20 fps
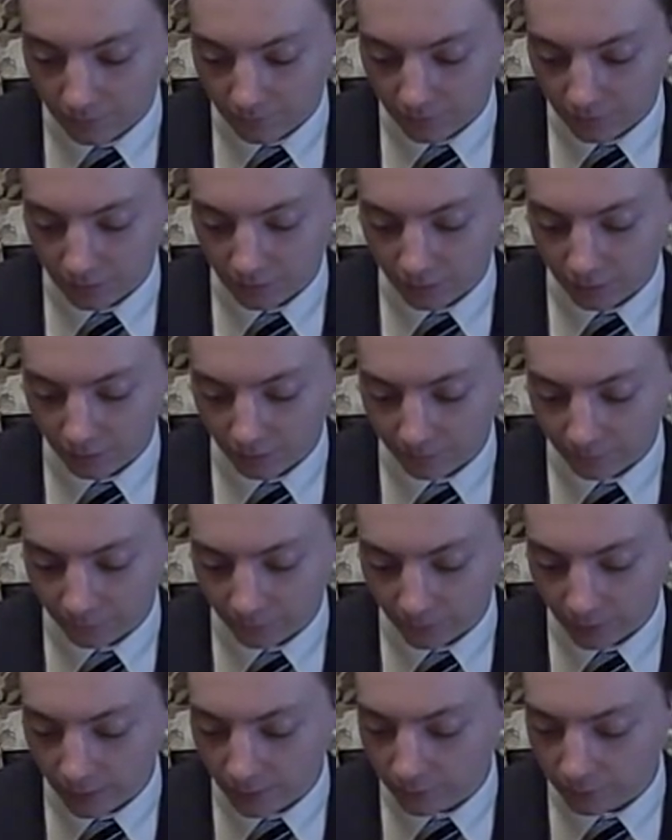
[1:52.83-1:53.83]
That's some
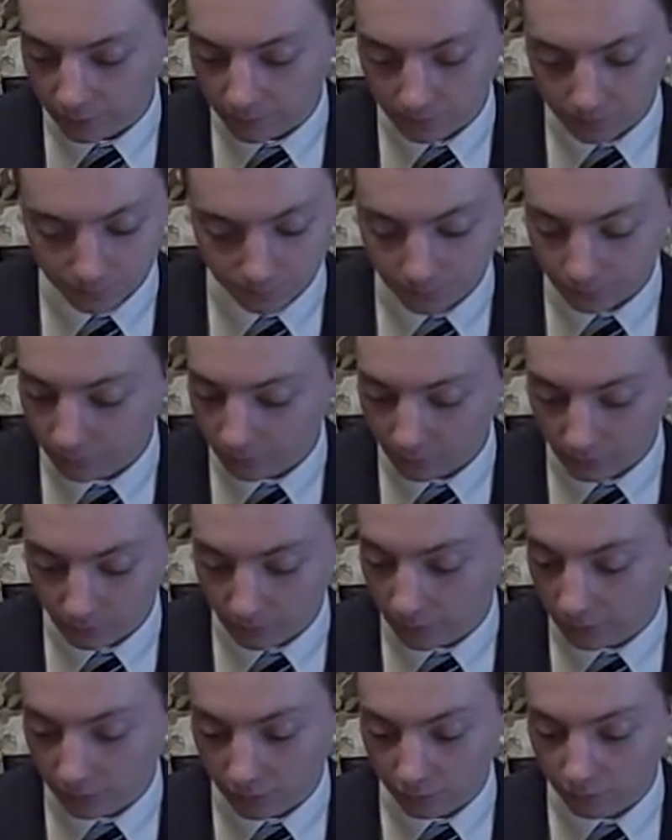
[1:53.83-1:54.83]
flavor,
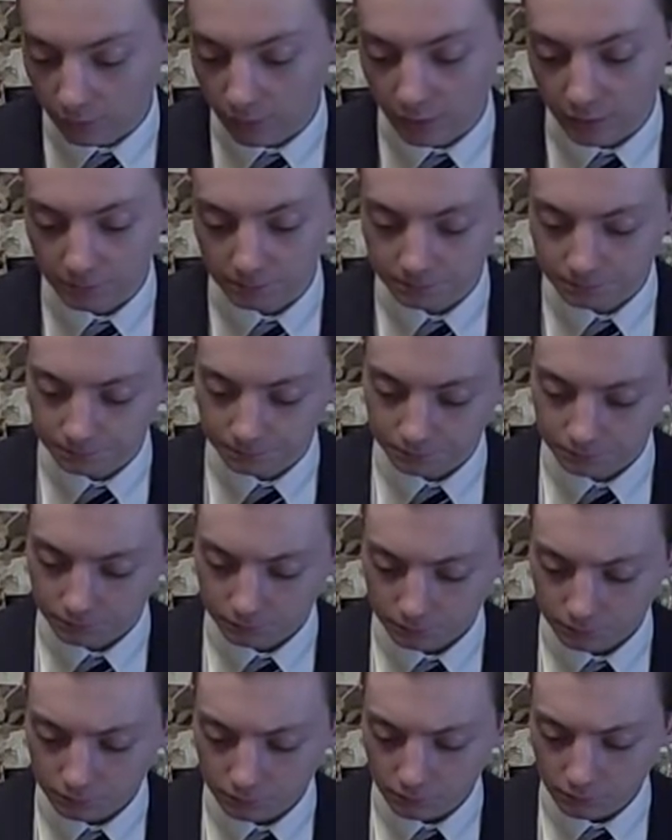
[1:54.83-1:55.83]
I swear.
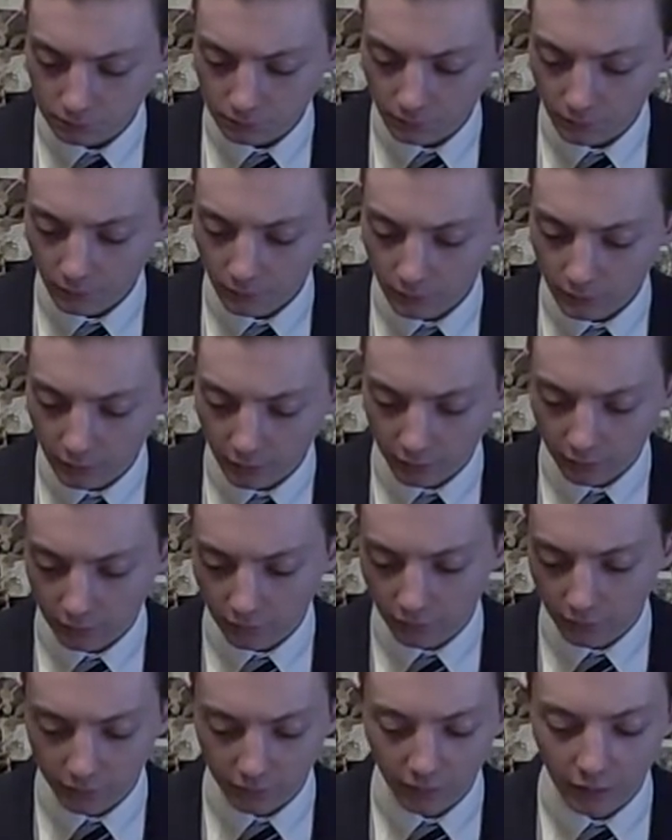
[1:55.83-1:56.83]

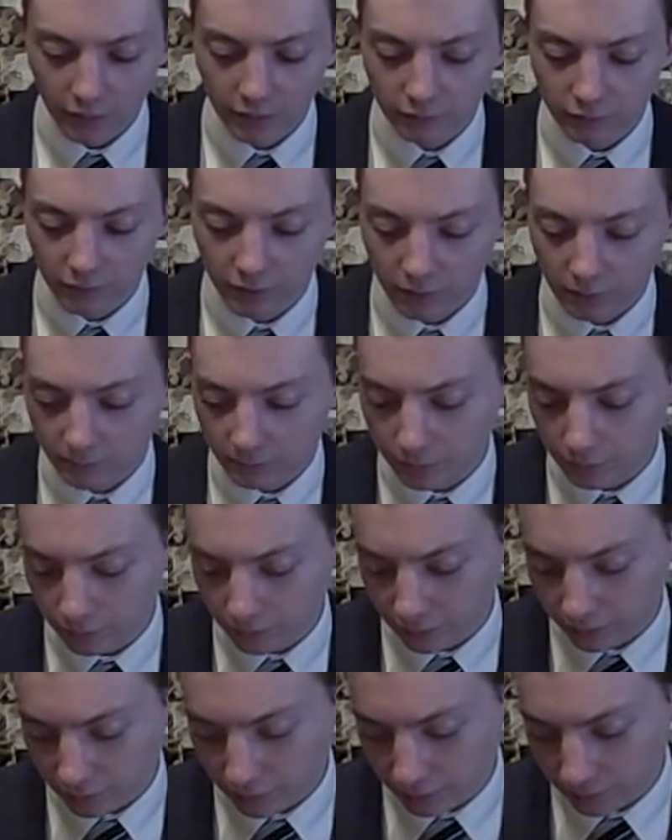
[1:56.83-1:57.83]
Kickstart Hydrating
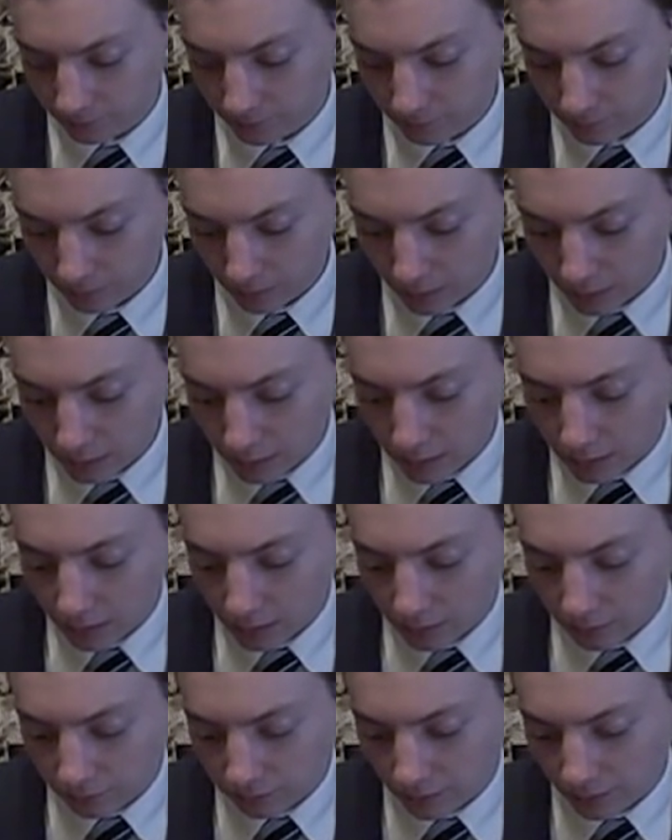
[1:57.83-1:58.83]
Boost.
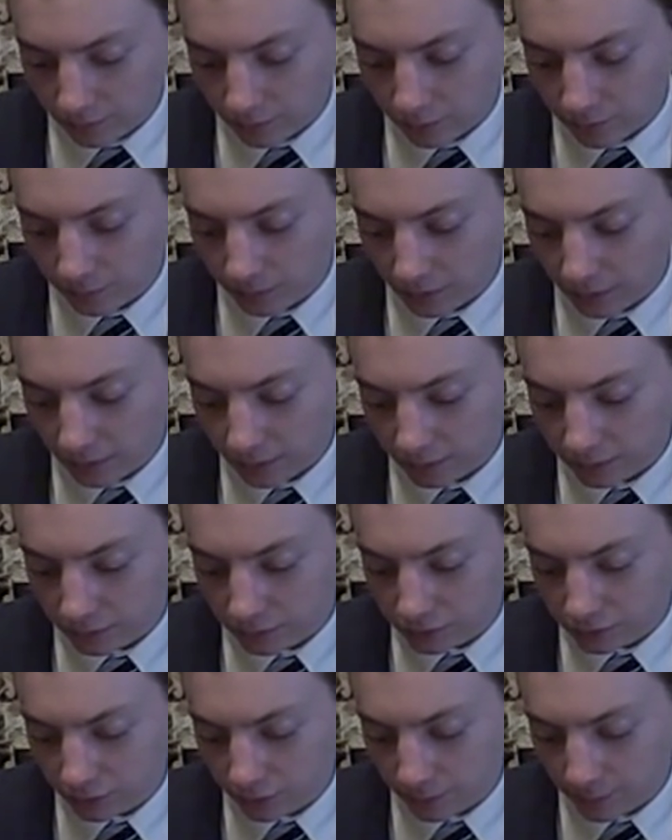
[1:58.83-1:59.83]
Flavored sparkling
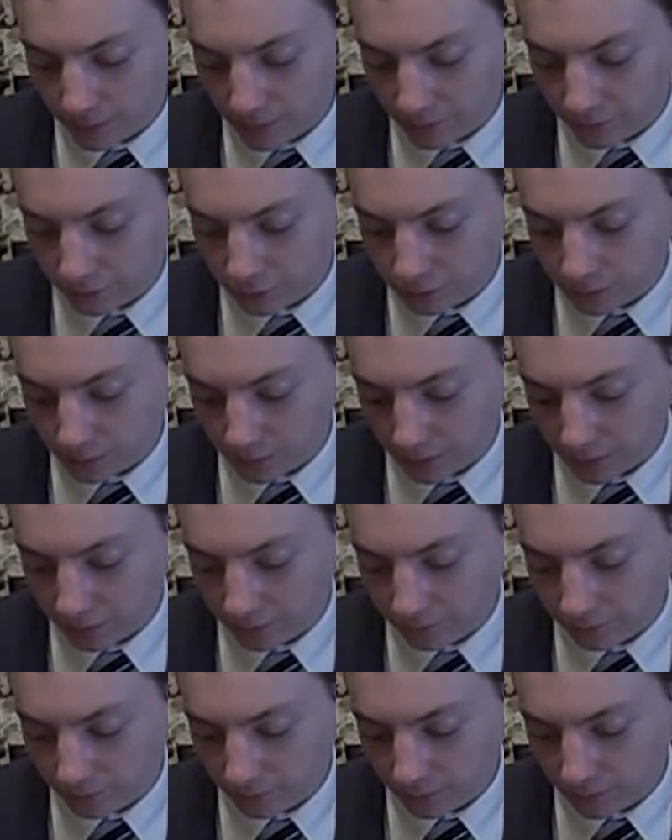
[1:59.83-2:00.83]
juice beverage
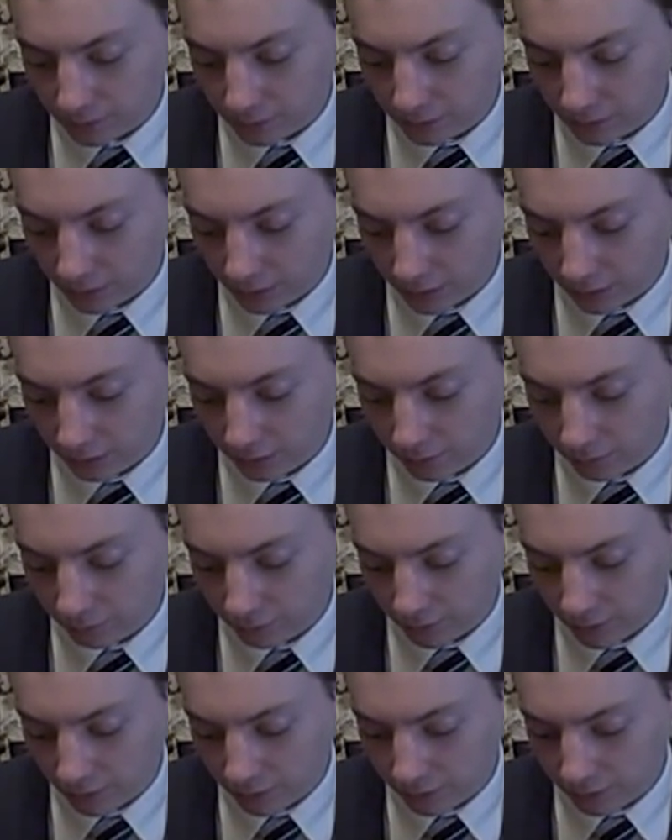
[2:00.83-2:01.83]
blend from
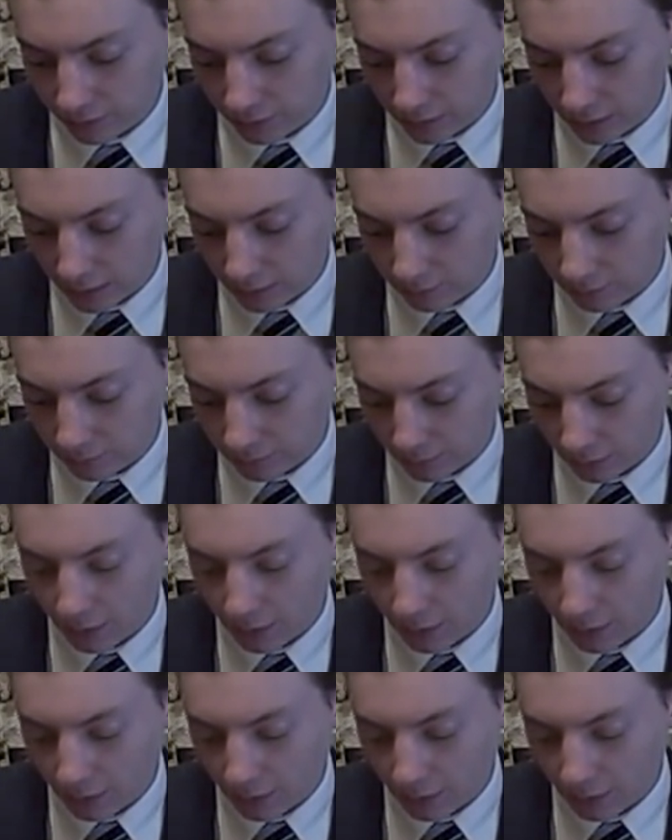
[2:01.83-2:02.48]
concentrate with